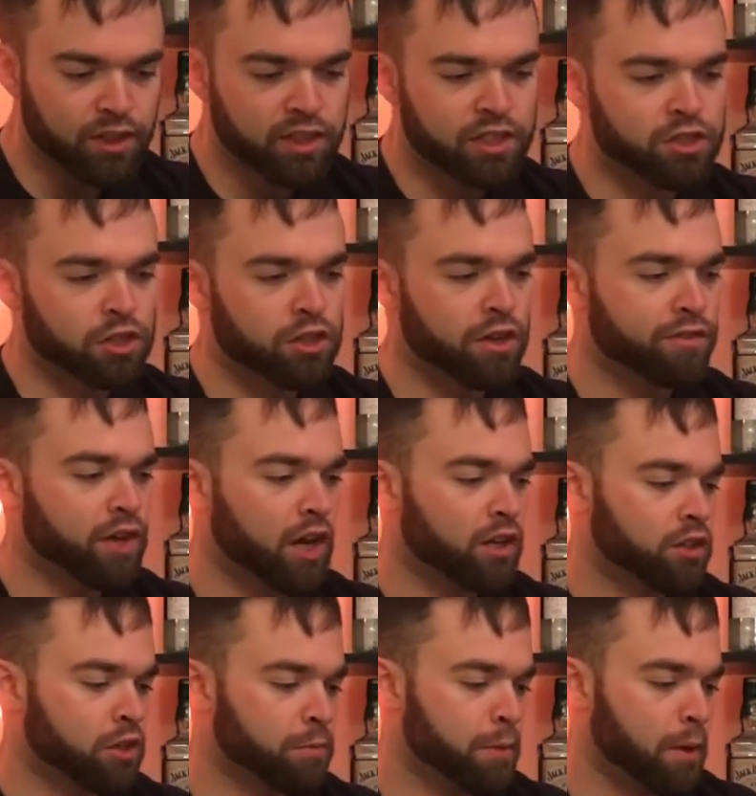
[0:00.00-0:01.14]
And so they've got a
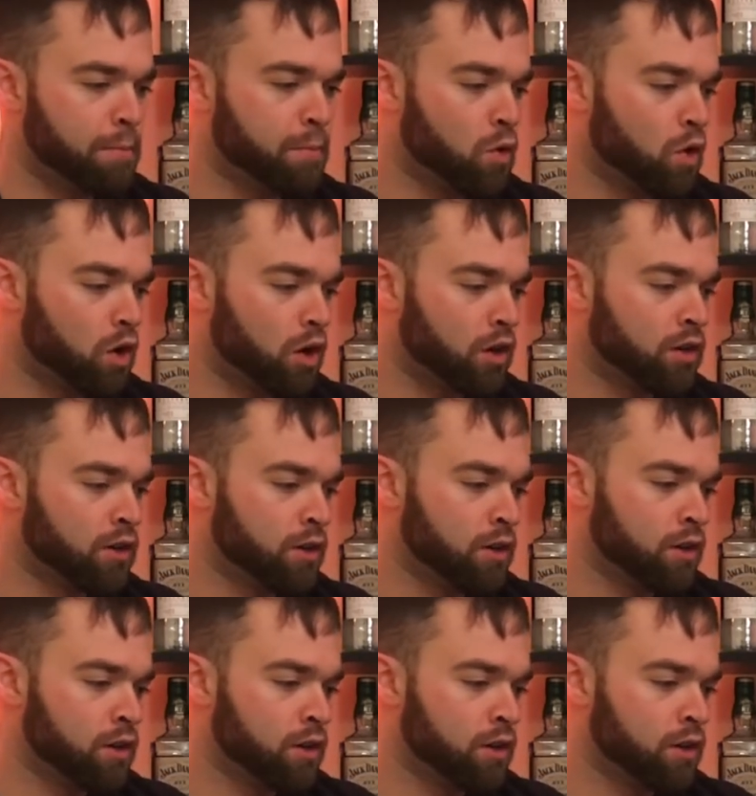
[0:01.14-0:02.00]
little bit more